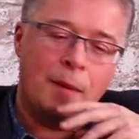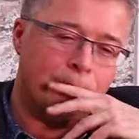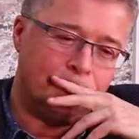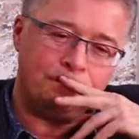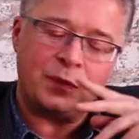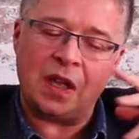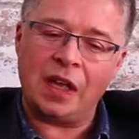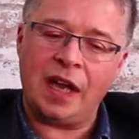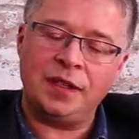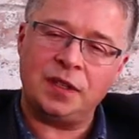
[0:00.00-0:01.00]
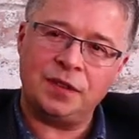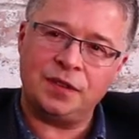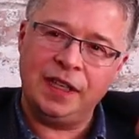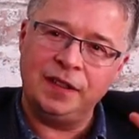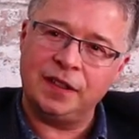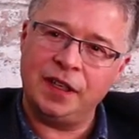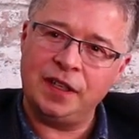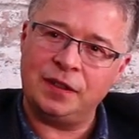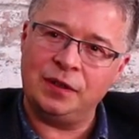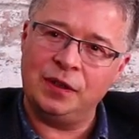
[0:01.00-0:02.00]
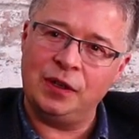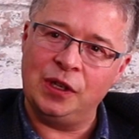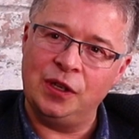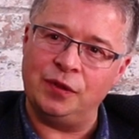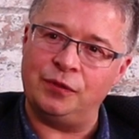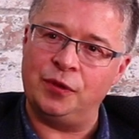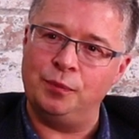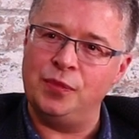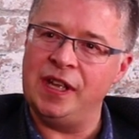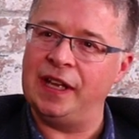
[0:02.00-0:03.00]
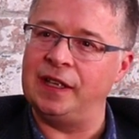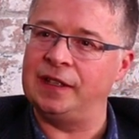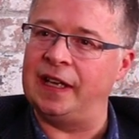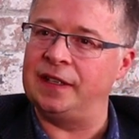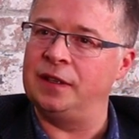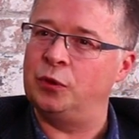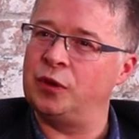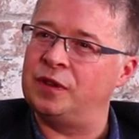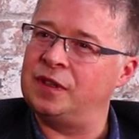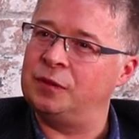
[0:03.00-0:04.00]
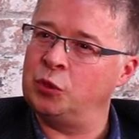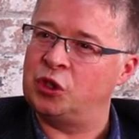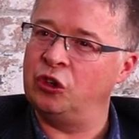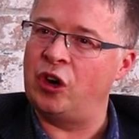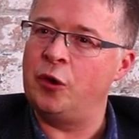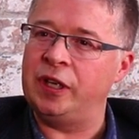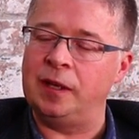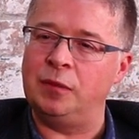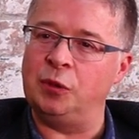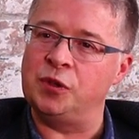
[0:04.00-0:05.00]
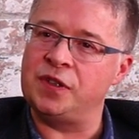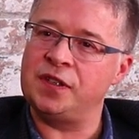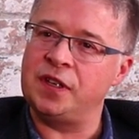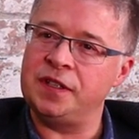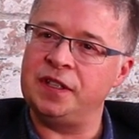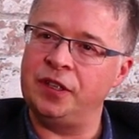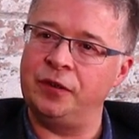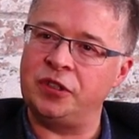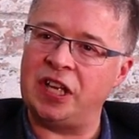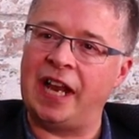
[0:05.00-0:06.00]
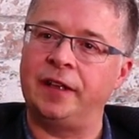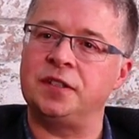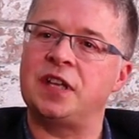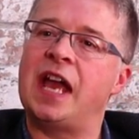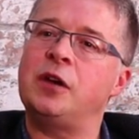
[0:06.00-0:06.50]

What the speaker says: And the thing that I learned from Nick in that, or that was growing in me, was this idea of challenge.